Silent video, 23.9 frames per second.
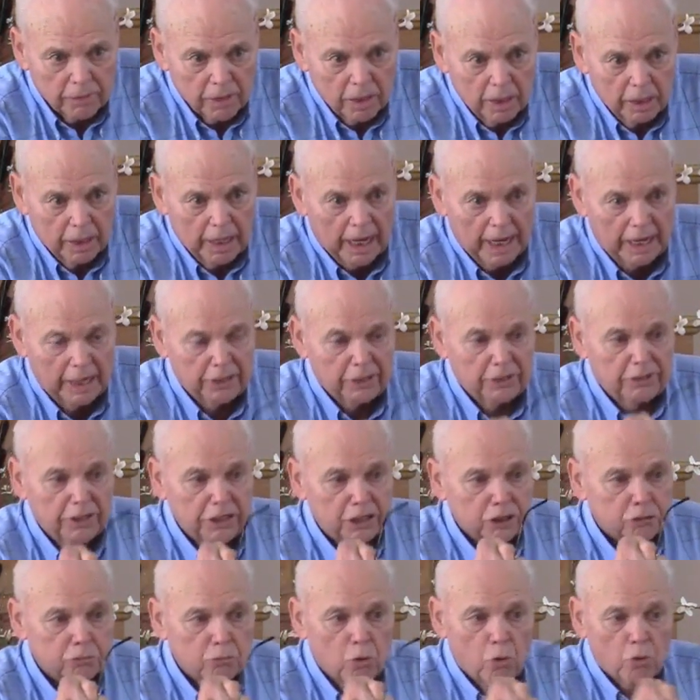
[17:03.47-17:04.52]
Amen. And
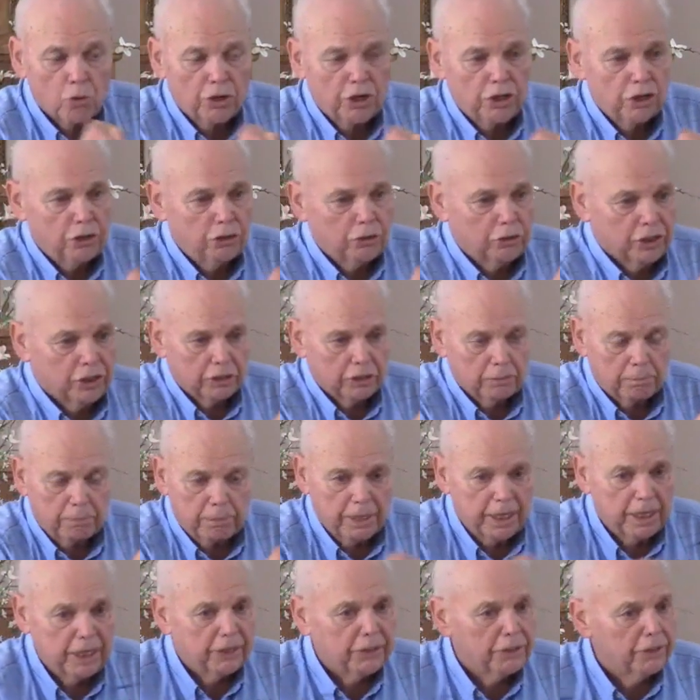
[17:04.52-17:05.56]
this morning you
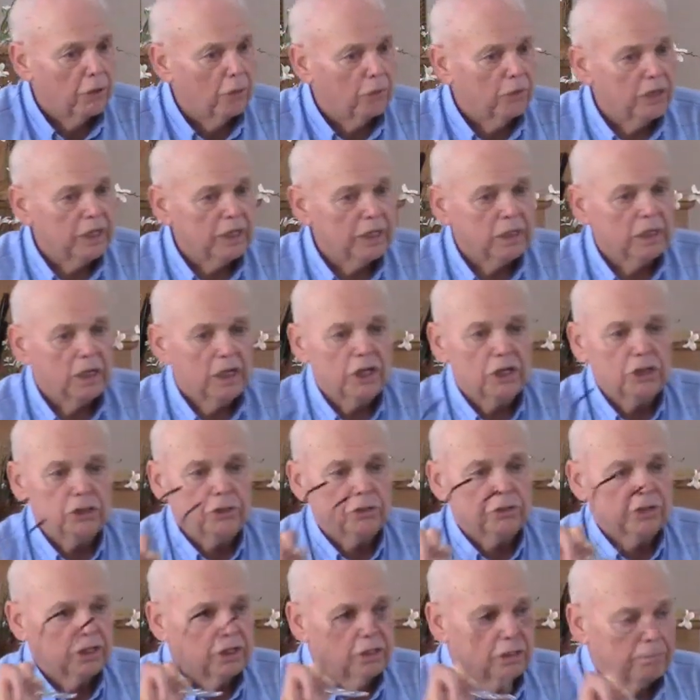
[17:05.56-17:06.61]
depend on it,
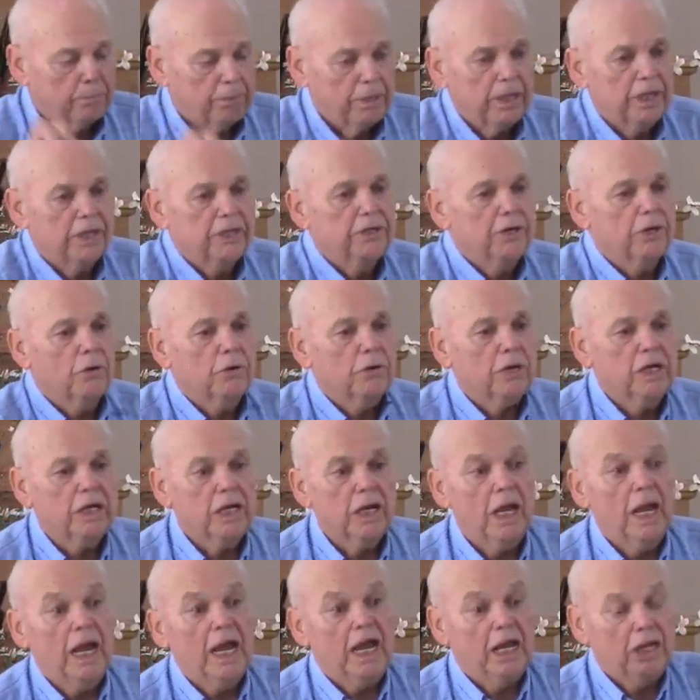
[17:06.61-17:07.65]
you can depend on
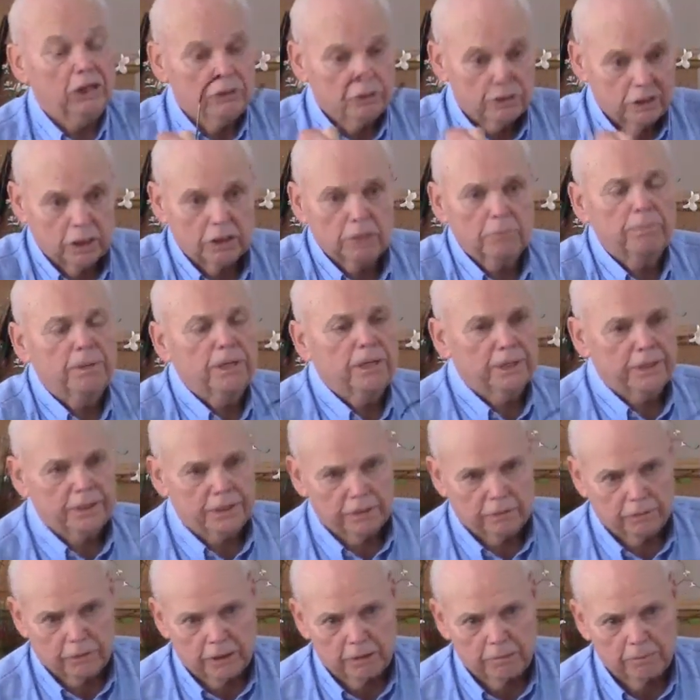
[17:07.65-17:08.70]
it, and you can depend
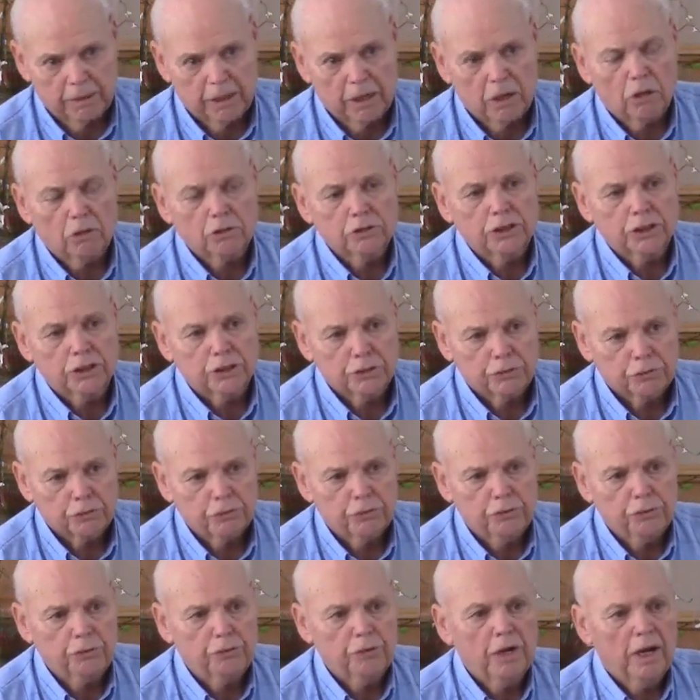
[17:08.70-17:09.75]
on it because it's
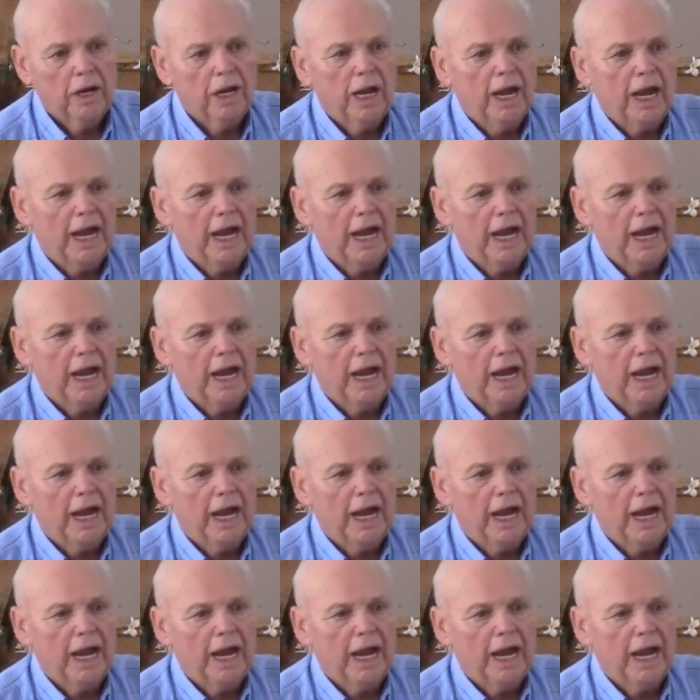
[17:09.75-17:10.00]
true.